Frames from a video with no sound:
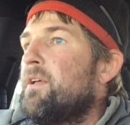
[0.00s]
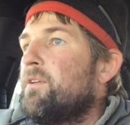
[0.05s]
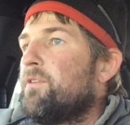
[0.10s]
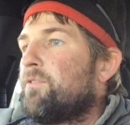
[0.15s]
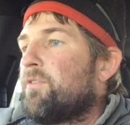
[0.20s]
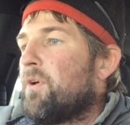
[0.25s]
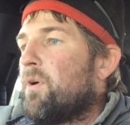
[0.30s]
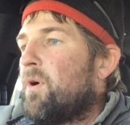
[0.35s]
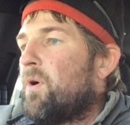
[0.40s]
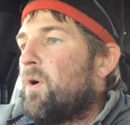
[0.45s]

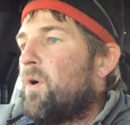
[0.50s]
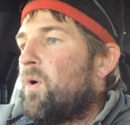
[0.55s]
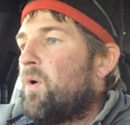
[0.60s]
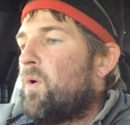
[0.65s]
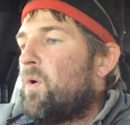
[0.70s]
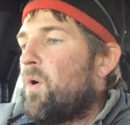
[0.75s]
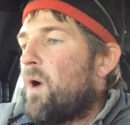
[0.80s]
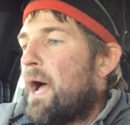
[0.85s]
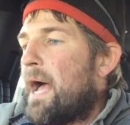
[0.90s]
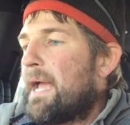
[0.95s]

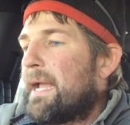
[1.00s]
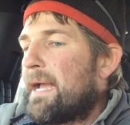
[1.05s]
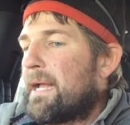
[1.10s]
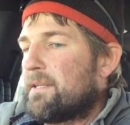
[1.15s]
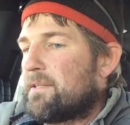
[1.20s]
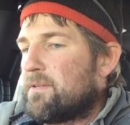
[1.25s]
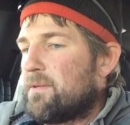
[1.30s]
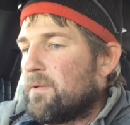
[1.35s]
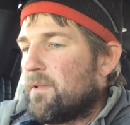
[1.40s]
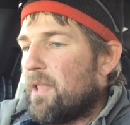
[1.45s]
So I
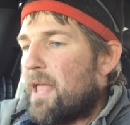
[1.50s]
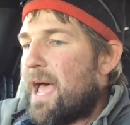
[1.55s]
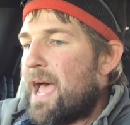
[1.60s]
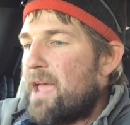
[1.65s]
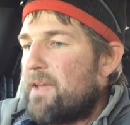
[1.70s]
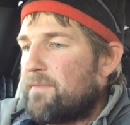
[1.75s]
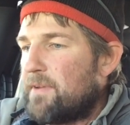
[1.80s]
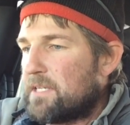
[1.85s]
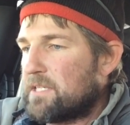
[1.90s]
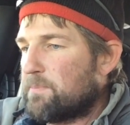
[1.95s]
got to
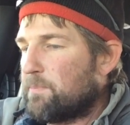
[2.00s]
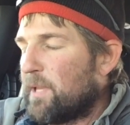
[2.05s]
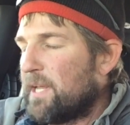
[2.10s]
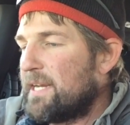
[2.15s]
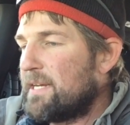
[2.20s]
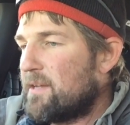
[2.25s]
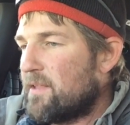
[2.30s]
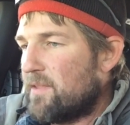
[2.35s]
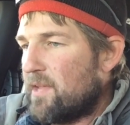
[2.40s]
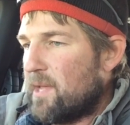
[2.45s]
live
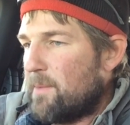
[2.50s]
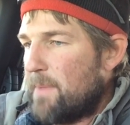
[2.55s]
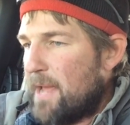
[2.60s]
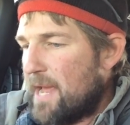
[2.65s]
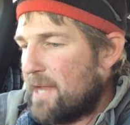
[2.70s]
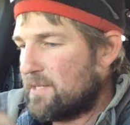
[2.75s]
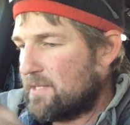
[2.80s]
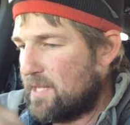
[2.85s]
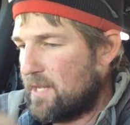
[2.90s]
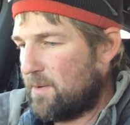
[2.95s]
explain to them
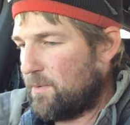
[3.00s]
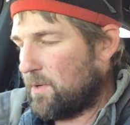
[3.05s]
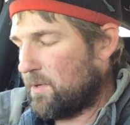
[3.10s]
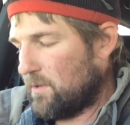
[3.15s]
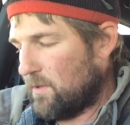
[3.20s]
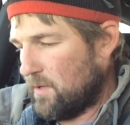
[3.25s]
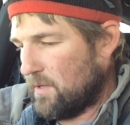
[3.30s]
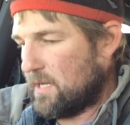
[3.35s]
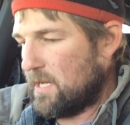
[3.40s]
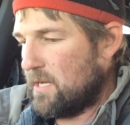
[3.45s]
as they were
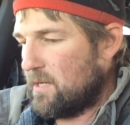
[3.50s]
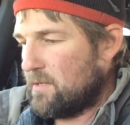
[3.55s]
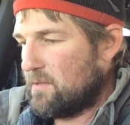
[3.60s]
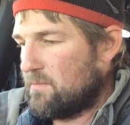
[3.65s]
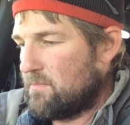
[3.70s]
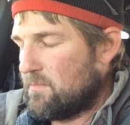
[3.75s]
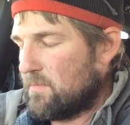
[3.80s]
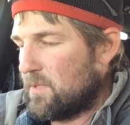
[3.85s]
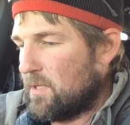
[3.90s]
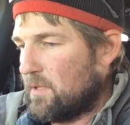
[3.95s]

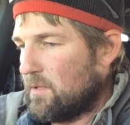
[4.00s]
looking